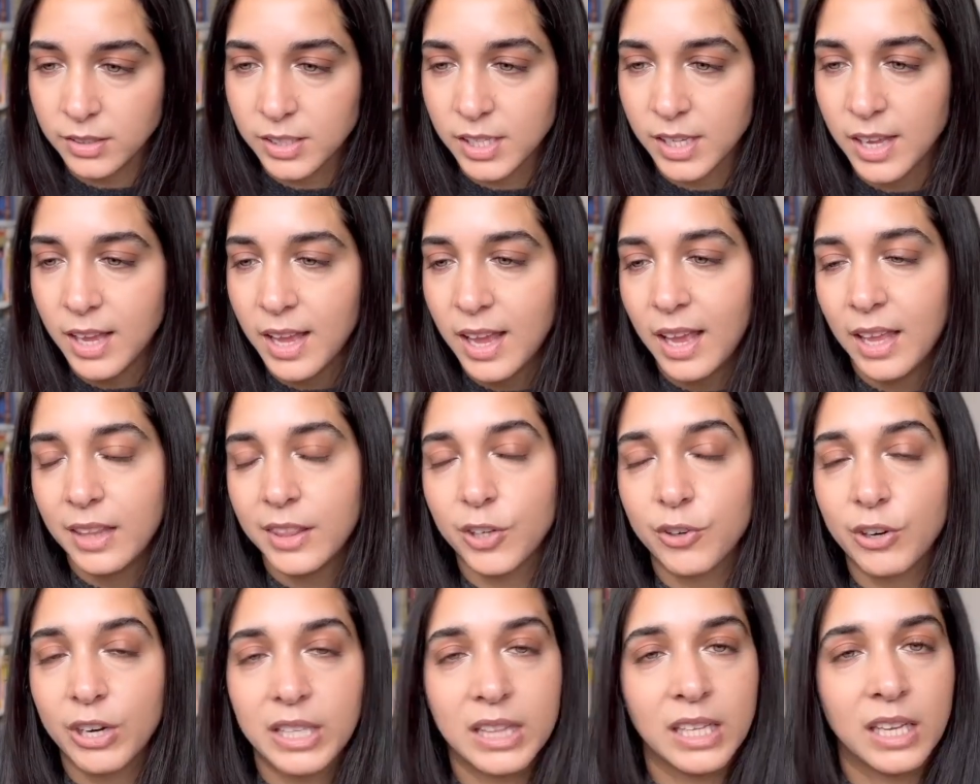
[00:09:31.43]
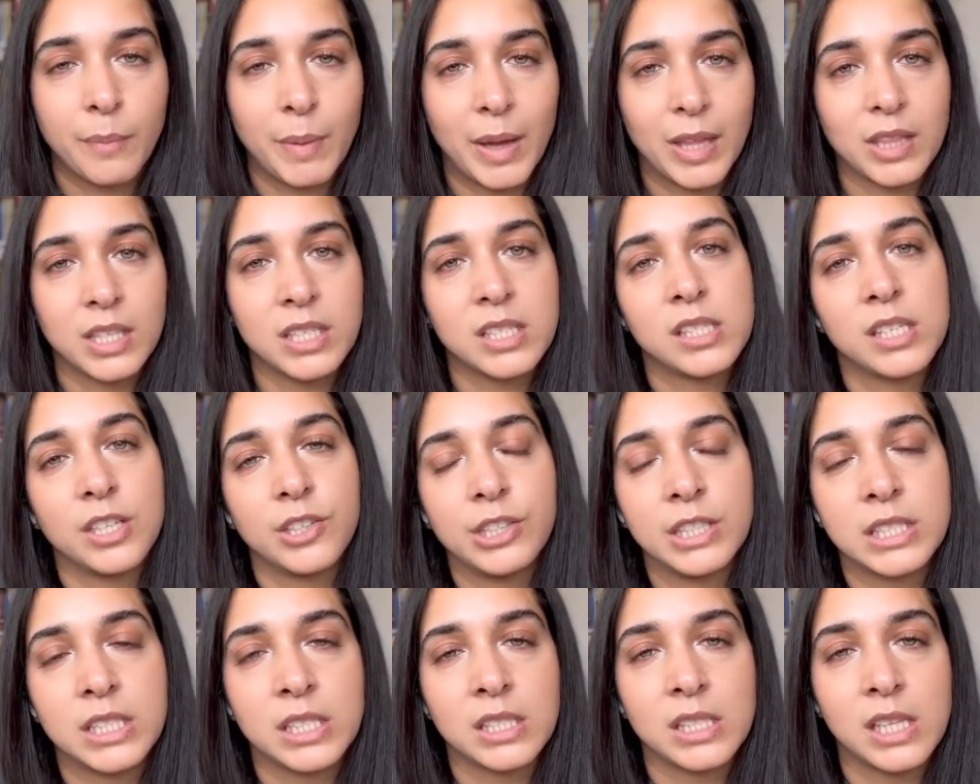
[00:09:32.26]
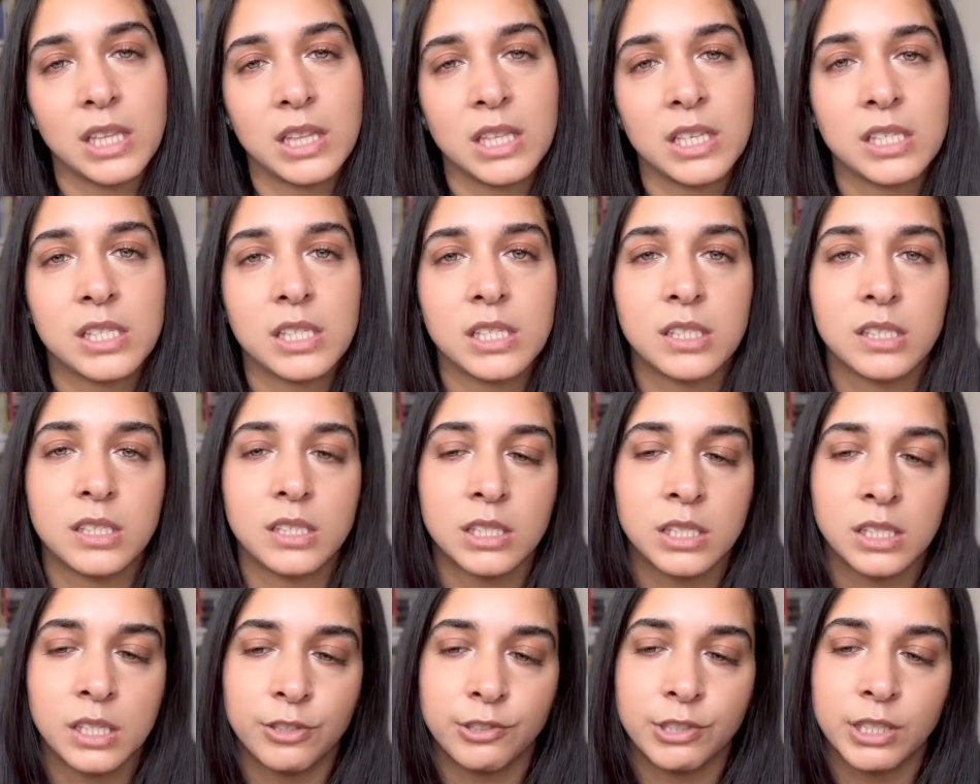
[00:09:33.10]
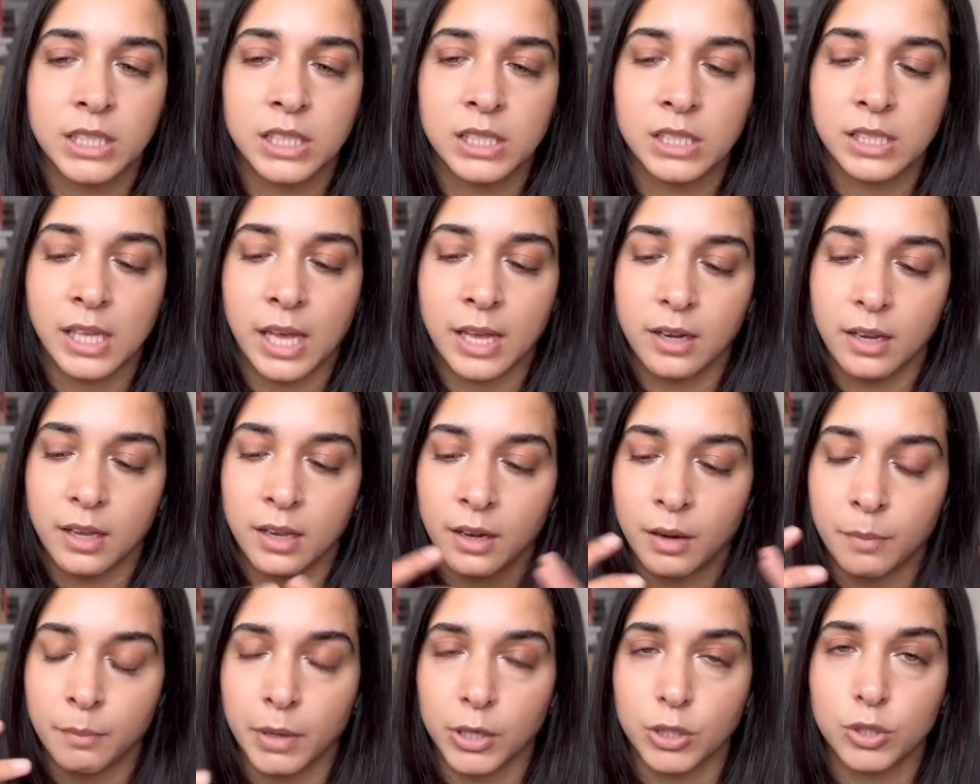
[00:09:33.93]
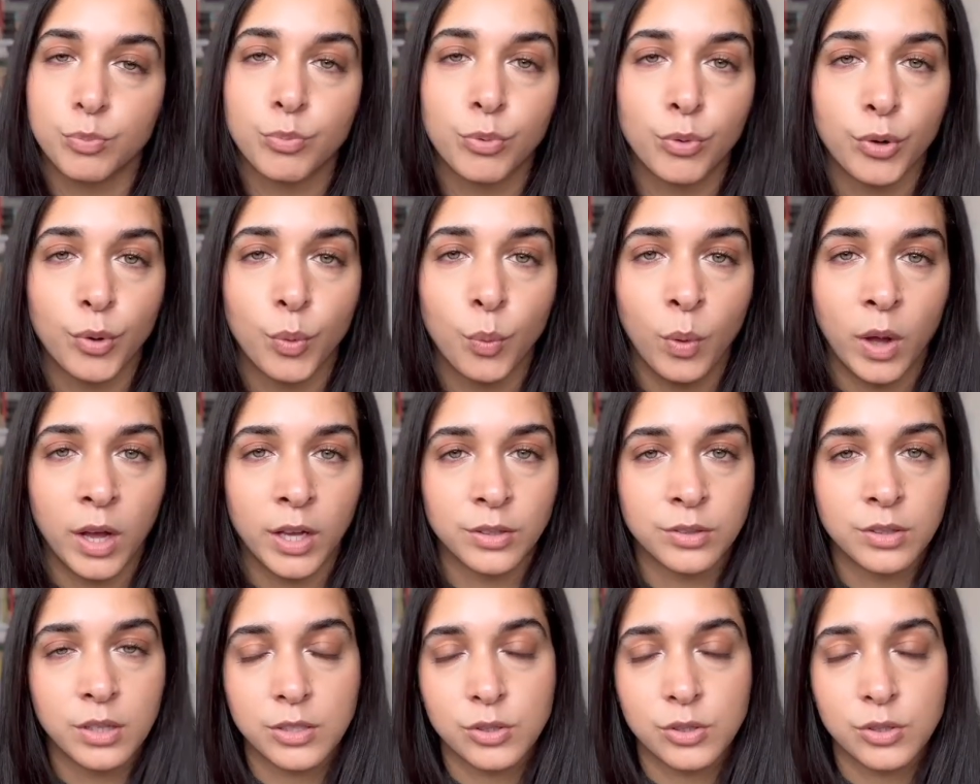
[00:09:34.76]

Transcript: And the great thing about this series is that this is a series set in a much broader world,